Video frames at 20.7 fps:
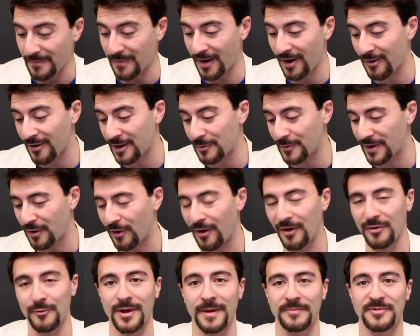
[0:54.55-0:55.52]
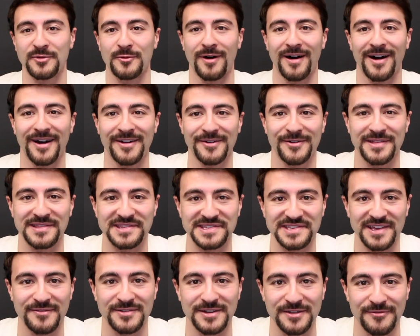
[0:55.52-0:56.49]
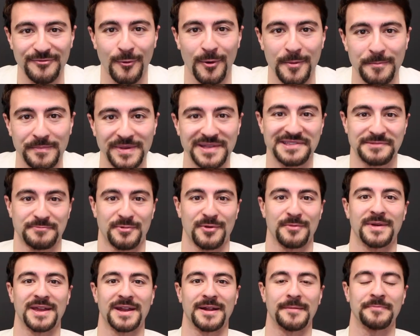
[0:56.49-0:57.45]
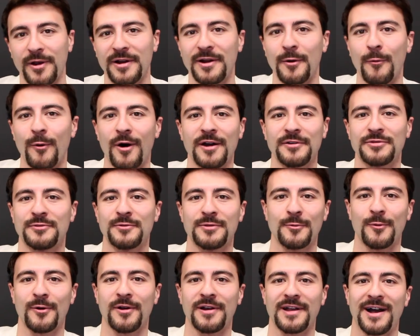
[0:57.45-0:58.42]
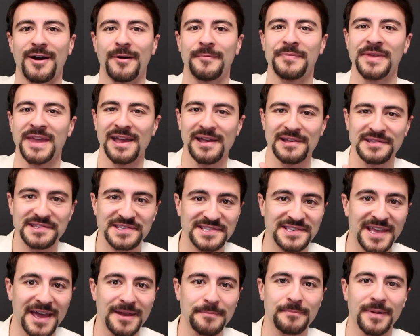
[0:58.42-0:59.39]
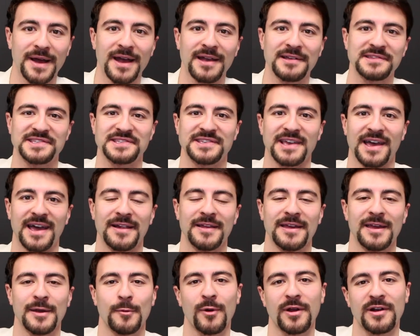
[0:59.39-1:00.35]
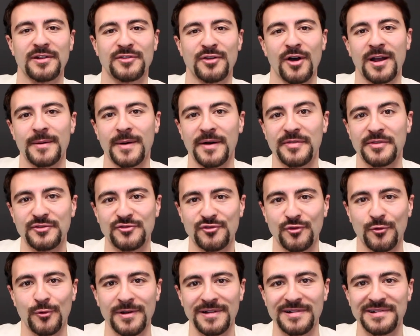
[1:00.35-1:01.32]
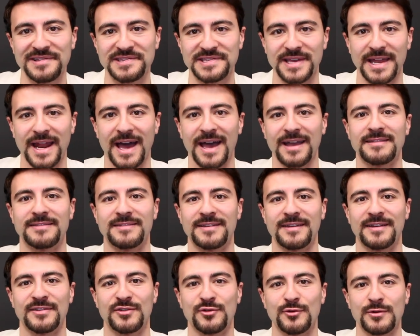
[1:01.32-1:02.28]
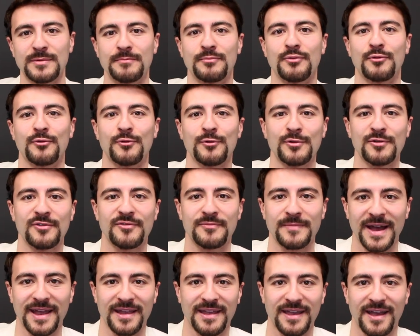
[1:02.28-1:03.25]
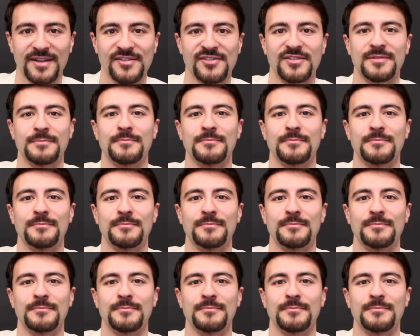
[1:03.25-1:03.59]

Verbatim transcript: My heart rate went all the way up to 174 beats per minute. We're gonna walk through the workout set by set. We're gonna talk about the drills that I did to improve my catch,